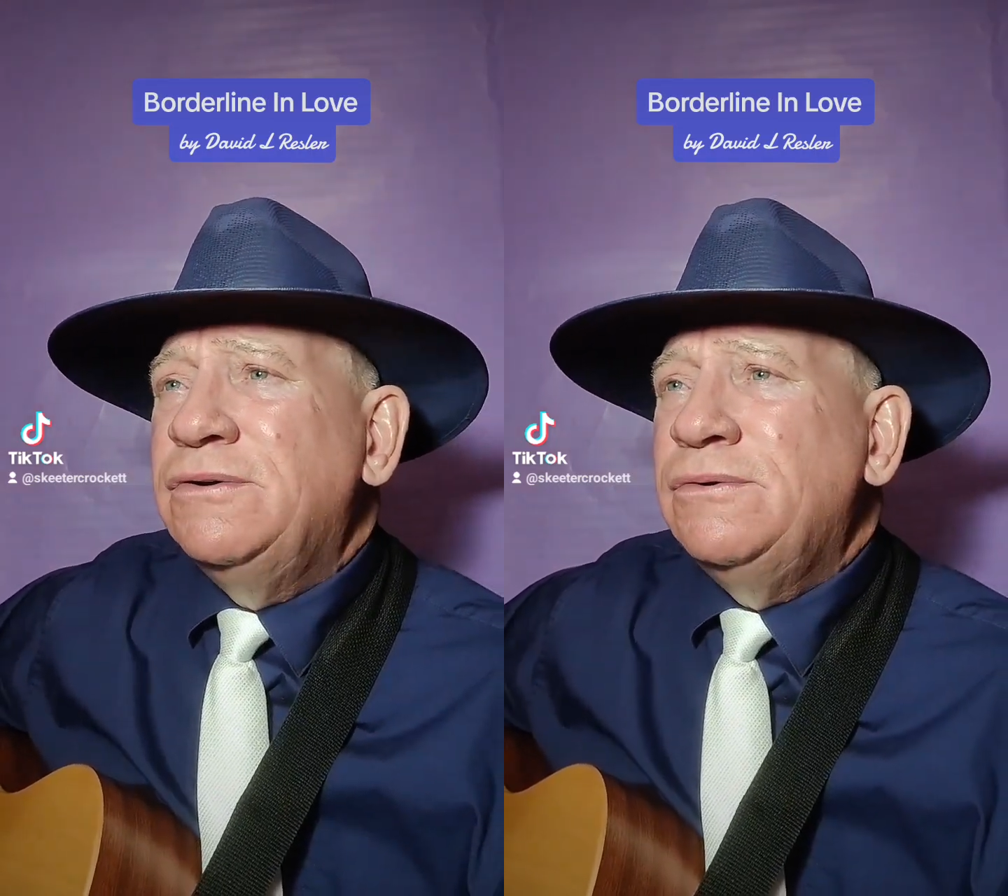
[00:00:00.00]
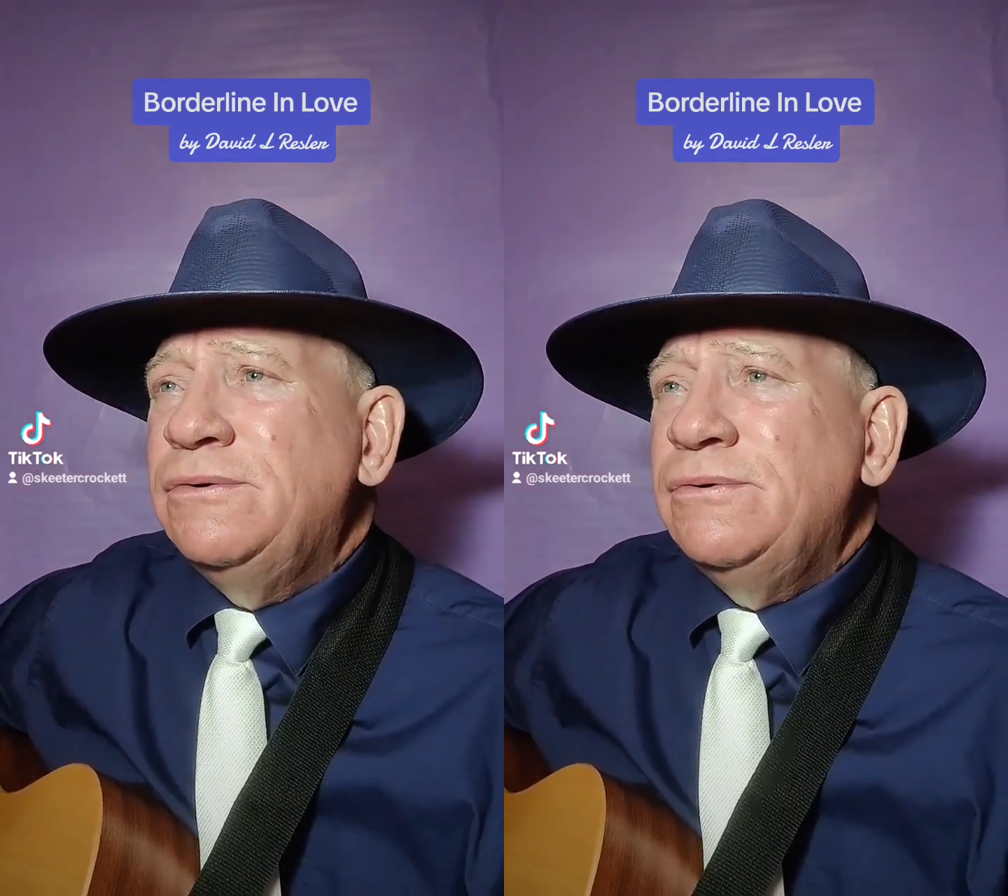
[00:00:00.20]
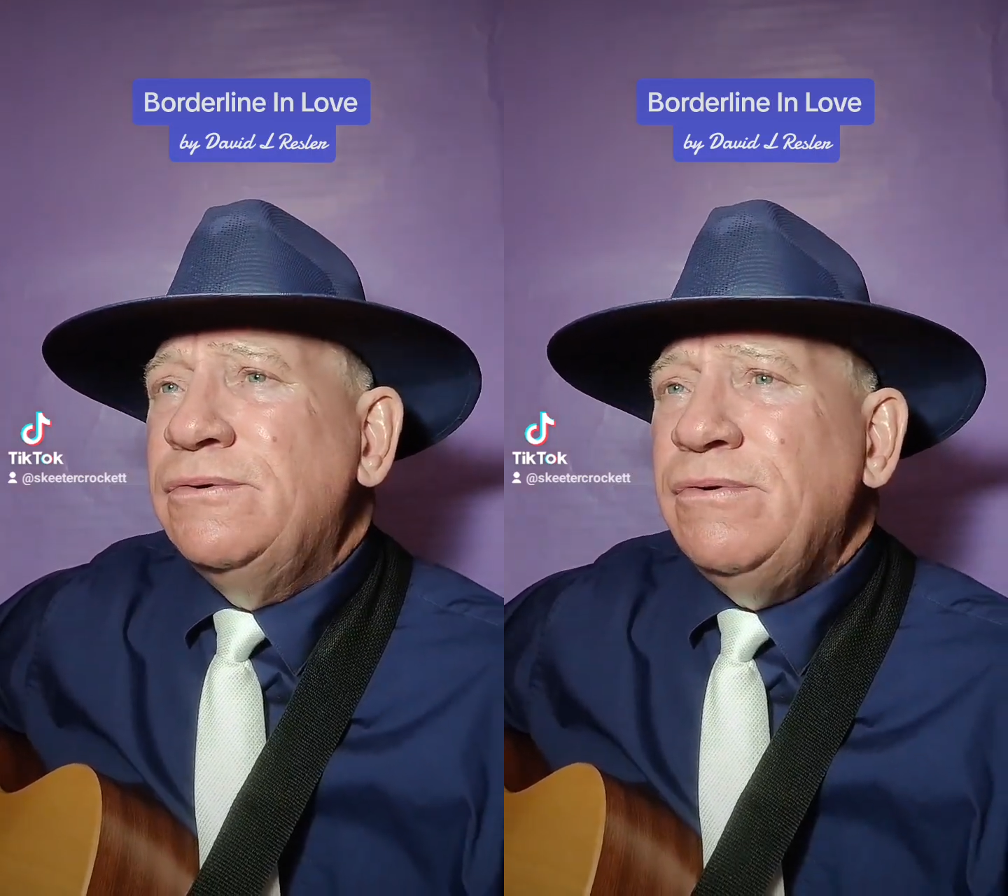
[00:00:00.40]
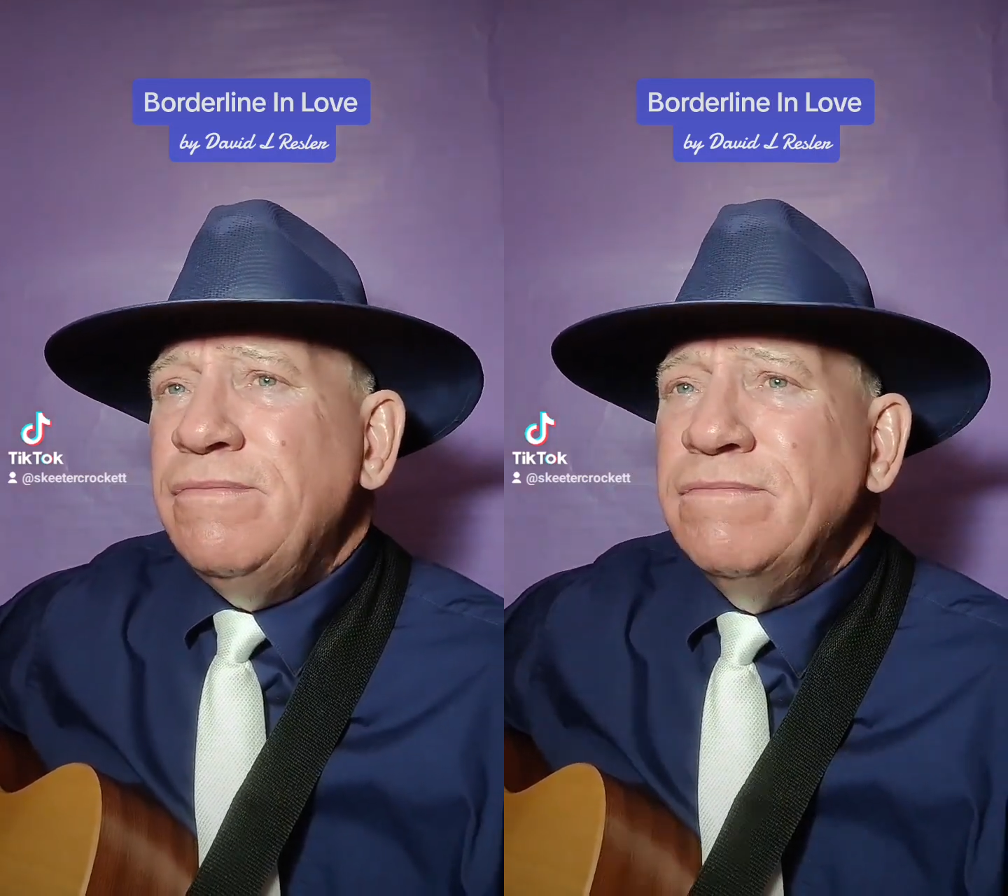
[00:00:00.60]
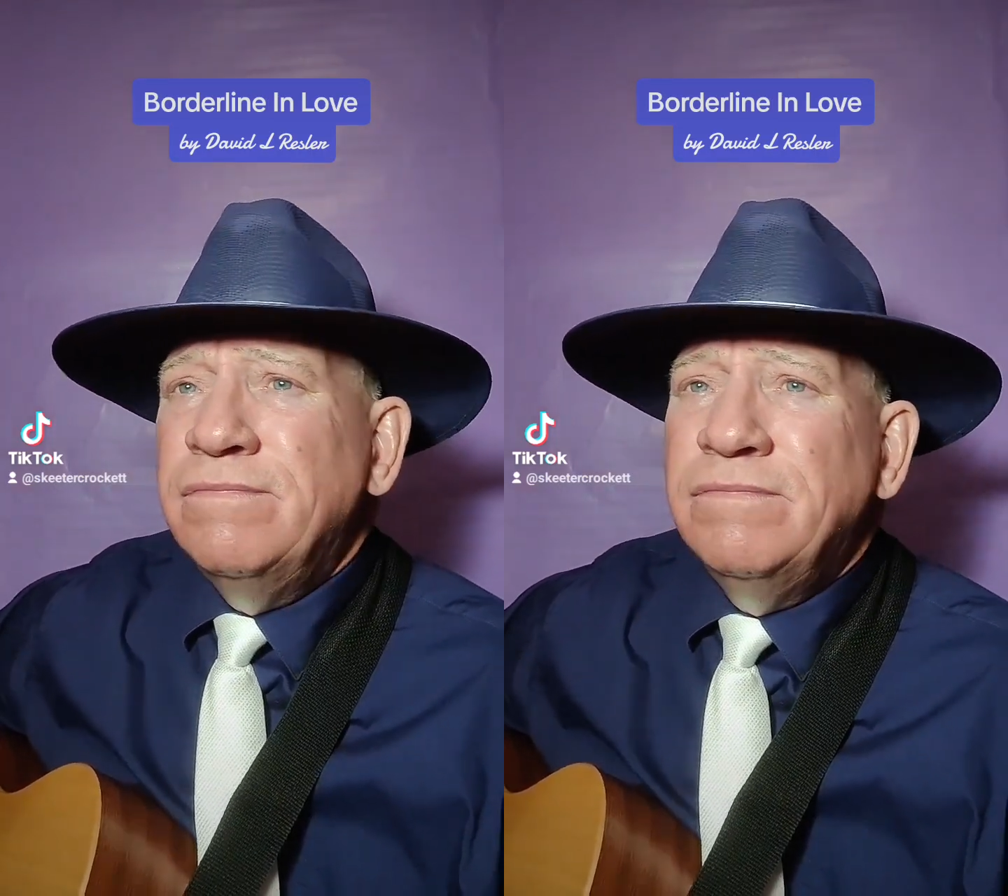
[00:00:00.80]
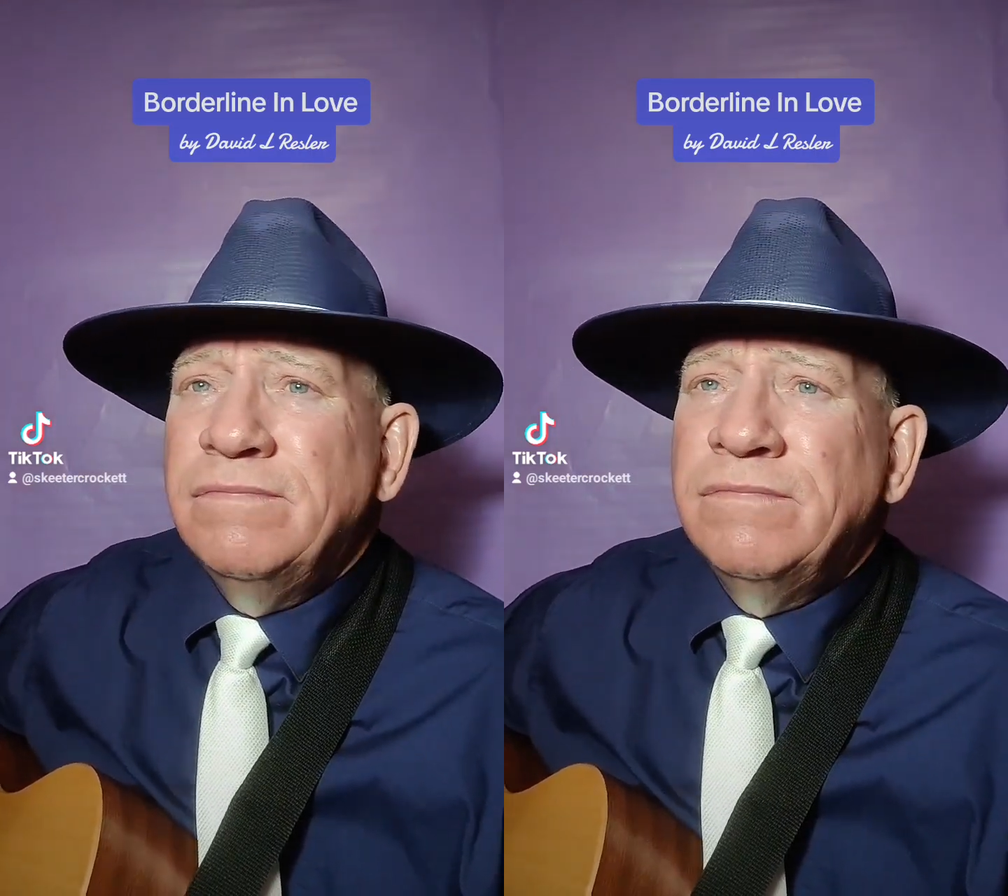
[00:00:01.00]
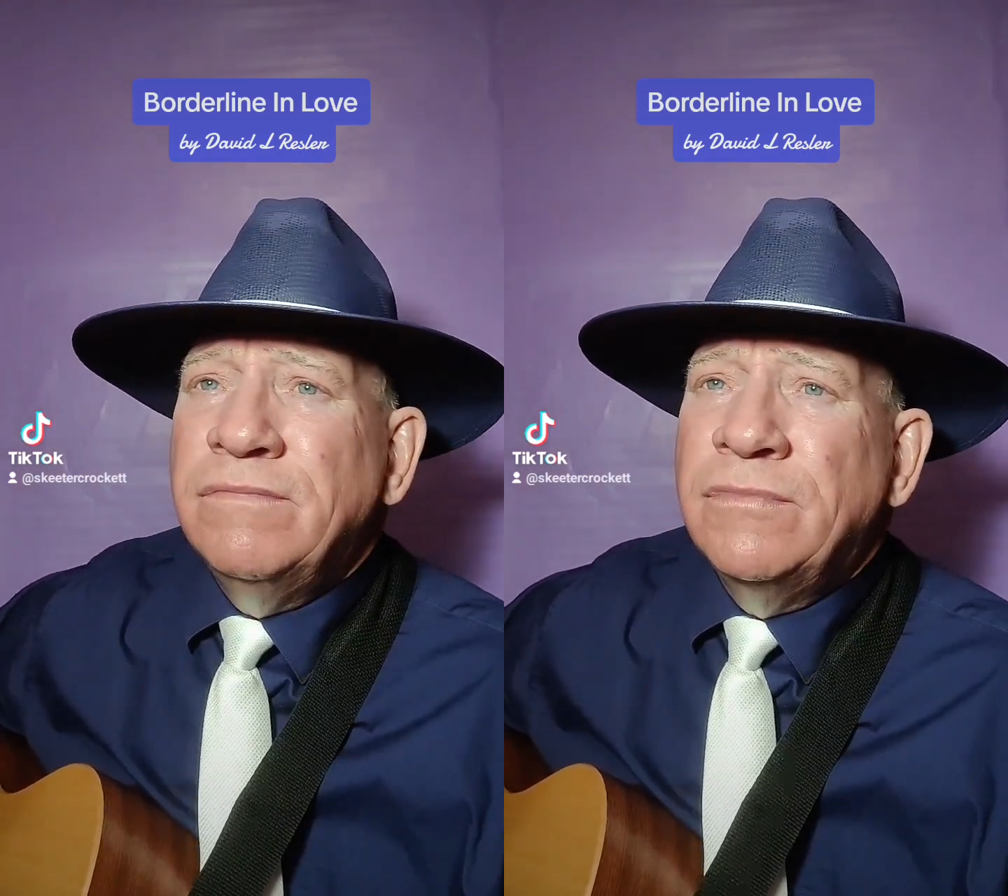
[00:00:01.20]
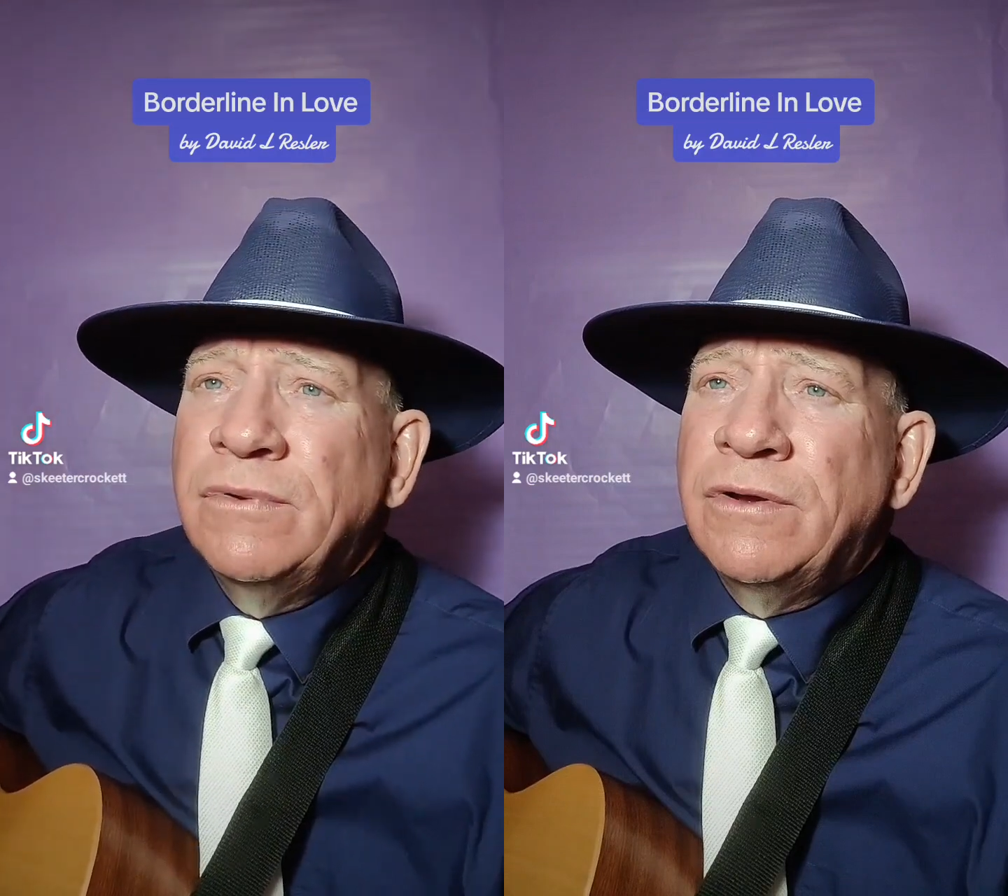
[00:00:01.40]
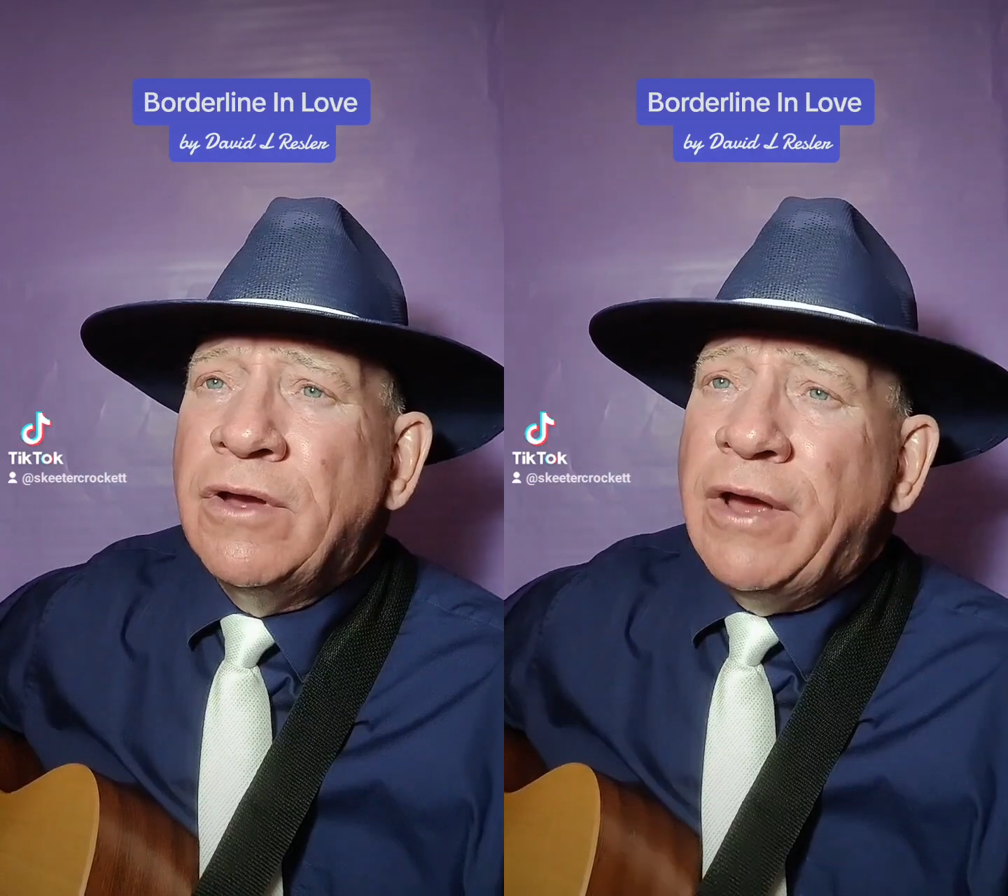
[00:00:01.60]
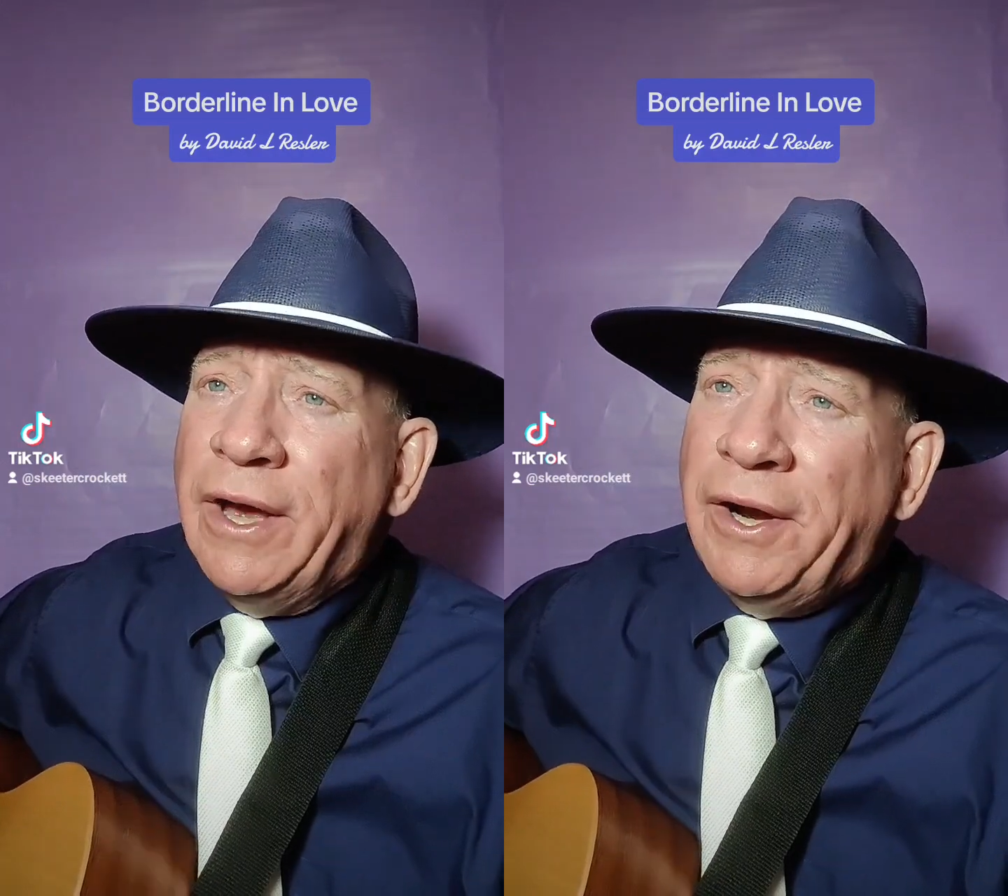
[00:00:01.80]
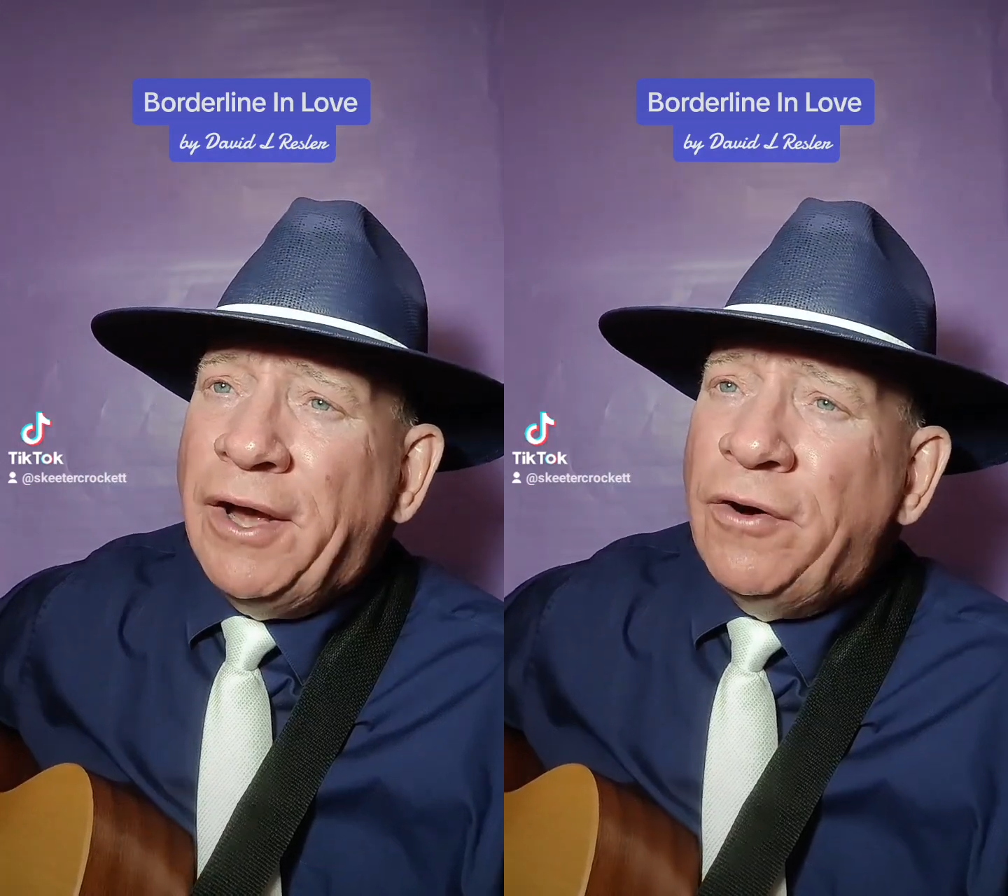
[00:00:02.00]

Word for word: And